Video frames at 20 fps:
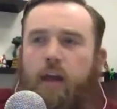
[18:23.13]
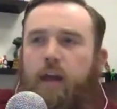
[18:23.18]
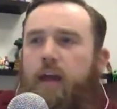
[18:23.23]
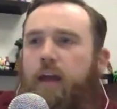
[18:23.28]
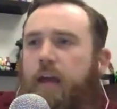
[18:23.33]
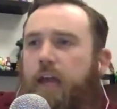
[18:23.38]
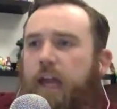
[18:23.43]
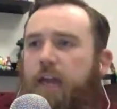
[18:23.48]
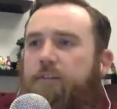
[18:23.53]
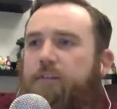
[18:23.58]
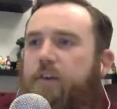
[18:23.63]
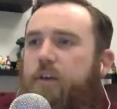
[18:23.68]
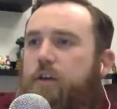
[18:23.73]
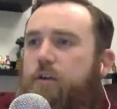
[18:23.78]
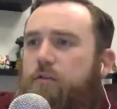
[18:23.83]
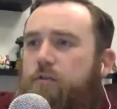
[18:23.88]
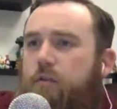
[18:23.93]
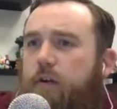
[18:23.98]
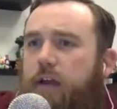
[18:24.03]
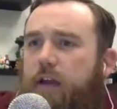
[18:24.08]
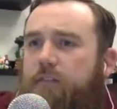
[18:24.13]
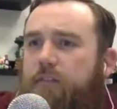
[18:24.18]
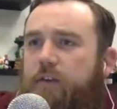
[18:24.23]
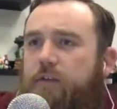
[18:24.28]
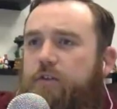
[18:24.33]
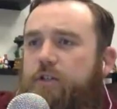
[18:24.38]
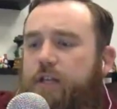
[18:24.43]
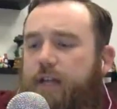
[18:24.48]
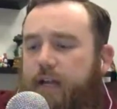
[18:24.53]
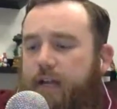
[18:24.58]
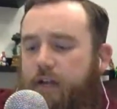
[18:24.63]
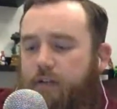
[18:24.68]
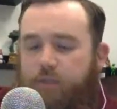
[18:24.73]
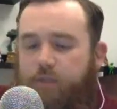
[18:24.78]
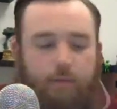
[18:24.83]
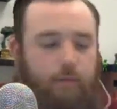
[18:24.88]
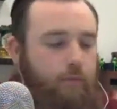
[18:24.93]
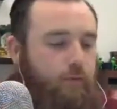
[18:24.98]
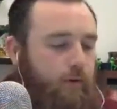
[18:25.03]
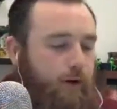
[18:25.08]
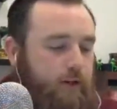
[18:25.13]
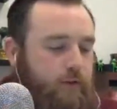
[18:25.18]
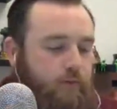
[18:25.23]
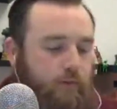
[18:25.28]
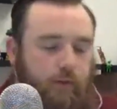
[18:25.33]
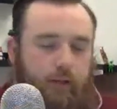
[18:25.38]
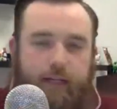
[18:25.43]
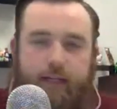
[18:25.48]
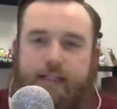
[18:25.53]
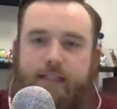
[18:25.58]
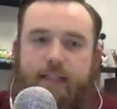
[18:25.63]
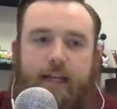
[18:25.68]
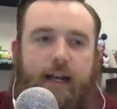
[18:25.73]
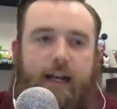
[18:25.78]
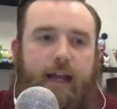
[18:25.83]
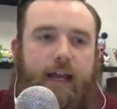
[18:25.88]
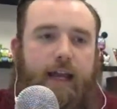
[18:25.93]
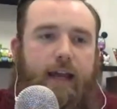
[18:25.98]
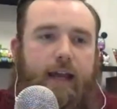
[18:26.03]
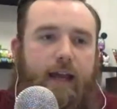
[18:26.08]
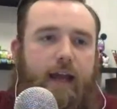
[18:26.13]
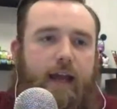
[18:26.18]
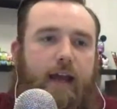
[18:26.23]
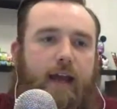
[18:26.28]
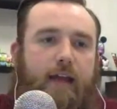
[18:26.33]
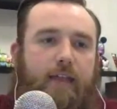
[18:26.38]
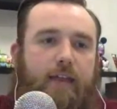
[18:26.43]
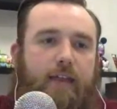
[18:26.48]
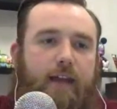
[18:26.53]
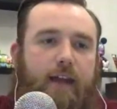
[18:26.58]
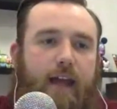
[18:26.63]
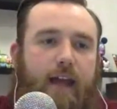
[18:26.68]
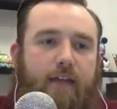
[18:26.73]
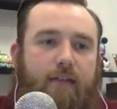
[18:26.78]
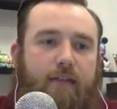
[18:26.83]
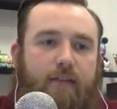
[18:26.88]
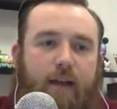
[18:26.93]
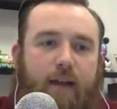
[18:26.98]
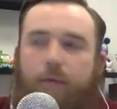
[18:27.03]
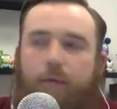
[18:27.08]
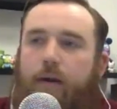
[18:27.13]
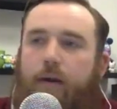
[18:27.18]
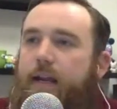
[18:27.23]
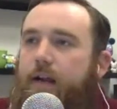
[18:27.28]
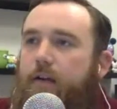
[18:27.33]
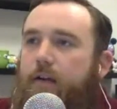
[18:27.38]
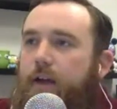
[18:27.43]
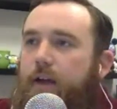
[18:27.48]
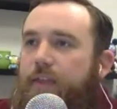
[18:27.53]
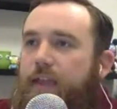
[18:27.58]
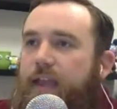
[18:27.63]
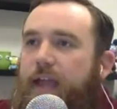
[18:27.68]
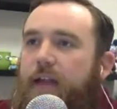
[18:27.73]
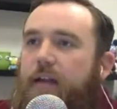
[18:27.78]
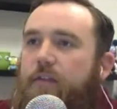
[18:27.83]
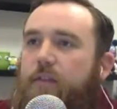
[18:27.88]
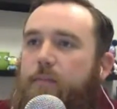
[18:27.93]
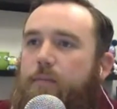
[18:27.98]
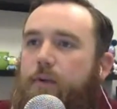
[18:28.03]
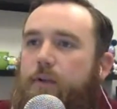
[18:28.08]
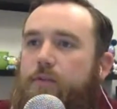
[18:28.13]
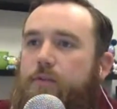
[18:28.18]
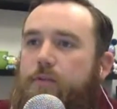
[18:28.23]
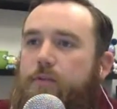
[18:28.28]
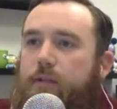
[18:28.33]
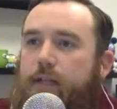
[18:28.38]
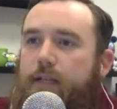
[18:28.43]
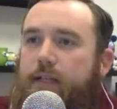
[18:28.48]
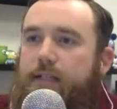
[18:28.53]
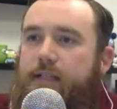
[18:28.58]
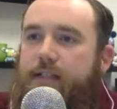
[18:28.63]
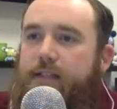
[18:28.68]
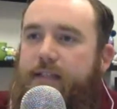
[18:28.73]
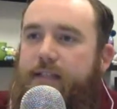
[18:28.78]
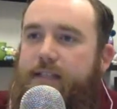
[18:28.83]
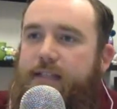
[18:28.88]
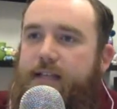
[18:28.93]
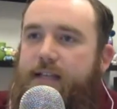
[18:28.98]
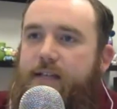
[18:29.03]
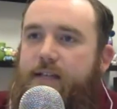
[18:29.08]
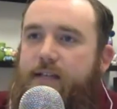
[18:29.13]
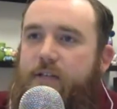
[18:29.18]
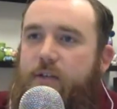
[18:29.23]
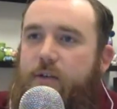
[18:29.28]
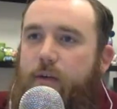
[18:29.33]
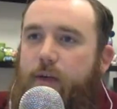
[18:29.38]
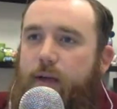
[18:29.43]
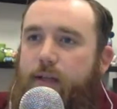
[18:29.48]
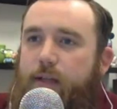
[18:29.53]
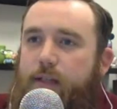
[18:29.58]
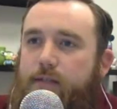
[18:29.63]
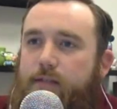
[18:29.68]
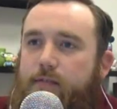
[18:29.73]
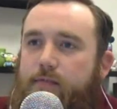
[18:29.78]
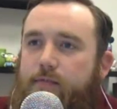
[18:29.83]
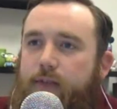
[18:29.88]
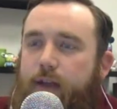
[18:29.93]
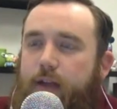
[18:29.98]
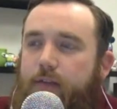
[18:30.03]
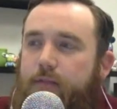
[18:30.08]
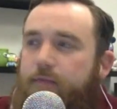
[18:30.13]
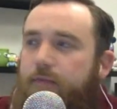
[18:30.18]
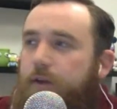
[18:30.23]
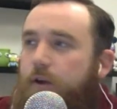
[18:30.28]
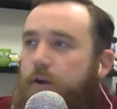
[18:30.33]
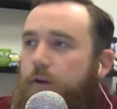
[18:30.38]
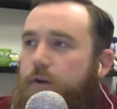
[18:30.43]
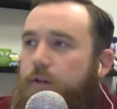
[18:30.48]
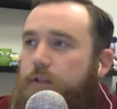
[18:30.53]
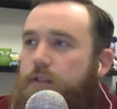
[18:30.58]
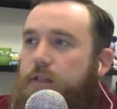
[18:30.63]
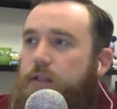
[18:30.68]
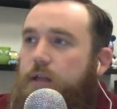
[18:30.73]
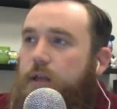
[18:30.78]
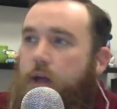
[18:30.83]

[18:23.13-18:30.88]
so far? If you check out the press release, and I think I have it up right here, at the end of the press release that they sent it to us, fine folks,